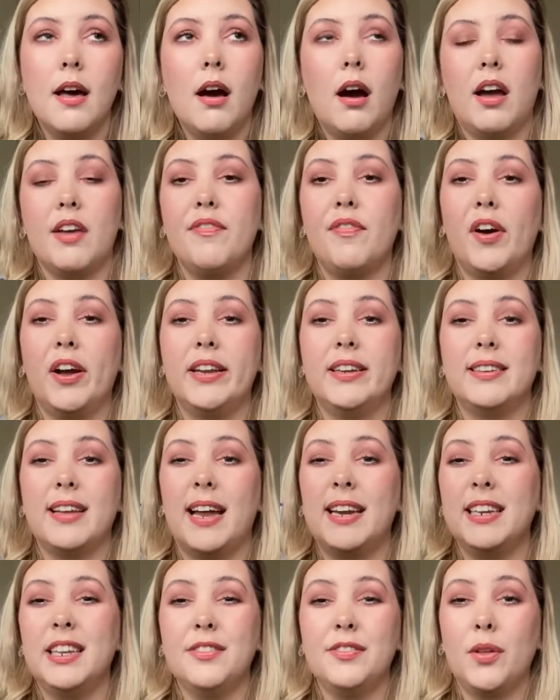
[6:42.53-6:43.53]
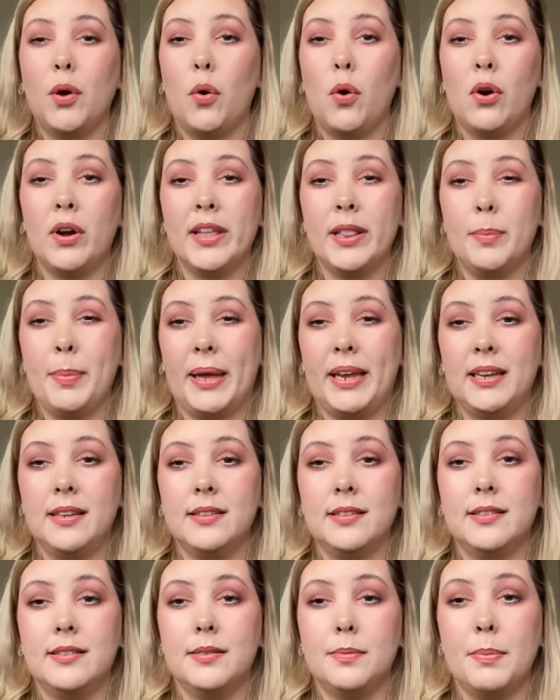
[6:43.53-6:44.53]
I find any of the
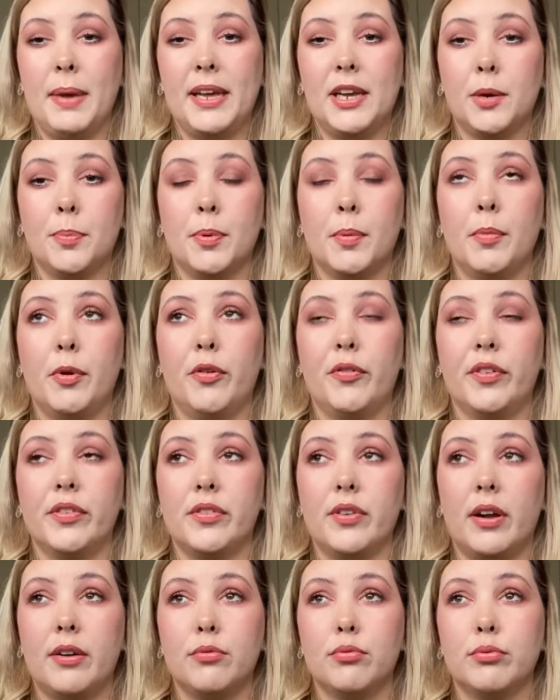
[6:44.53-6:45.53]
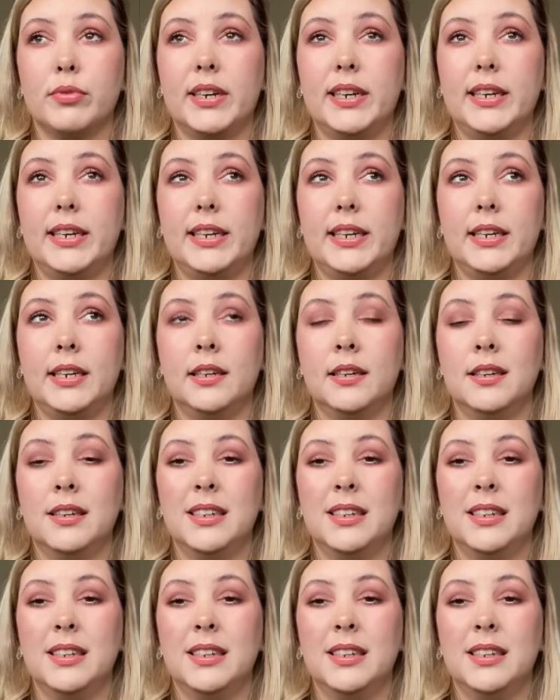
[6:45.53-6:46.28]
oil-based makeup removers are really,